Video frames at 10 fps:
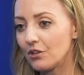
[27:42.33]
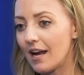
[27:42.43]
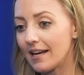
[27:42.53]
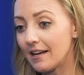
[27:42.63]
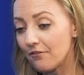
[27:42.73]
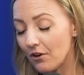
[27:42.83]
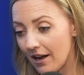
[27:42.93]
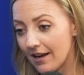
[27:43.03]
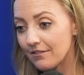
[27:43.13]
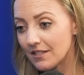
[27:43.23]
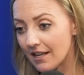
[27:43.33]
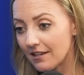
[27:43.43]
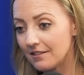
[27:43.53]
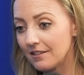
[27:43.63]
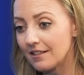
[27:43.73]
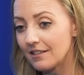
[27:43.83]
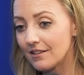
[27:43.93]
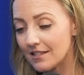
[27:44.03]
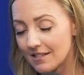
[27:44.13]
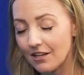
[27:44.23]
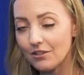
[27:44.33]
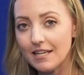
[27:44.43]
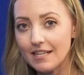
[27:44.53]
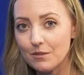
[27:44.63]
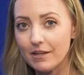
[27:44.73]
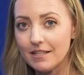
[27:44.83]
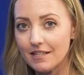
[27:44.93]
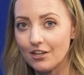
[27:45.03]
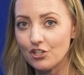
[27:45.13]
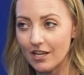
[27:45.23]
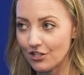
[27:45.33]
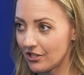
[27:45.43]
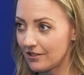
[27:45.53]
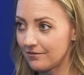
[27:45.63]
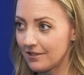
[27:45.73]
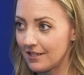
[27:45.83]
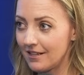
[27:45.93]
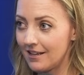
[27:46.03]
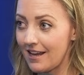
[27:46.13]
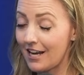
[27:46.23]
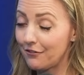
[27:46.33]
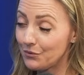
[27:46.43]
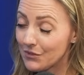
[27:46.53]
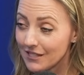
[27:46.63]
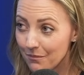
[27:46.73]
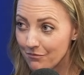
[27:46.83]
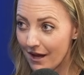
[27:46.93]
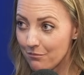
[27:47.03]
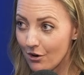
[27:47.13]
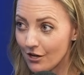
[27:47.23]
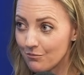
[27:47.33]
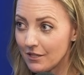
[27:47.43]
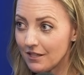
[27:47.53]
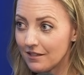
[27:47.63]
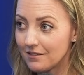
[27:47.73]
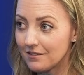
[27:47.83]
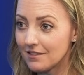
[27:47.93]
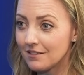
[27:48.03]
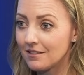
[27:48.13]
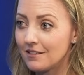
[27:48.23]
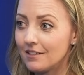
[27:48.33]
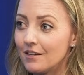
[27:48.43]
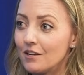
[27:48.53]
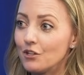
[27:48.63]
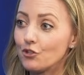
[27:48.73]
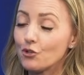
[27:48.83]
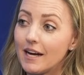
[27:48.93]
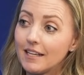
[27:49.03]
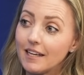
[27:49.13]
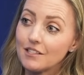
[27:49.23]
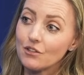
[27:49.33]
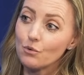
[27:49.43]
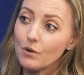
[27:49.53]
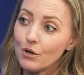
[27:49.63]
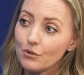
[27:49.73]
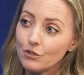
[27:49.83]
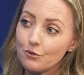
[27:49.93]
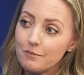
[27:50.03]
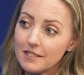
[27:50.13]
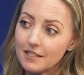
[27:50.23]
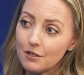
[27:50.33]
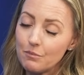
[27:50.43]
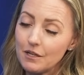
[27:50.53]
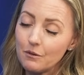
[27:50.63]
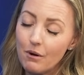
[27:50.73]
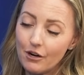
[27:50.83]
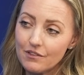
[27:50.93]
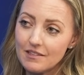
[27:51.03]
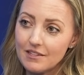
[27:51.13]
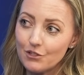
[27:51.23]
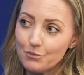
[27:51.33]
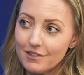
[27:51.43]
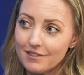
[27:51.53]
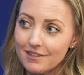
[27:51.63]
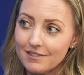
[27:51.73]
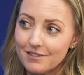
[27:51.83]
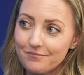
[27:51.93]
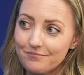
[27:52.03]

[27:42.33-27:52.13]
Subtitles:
I have said the sale takes place in education. And if you skip that part because you're trying to get to the quote, you're missing a big part of the sales process.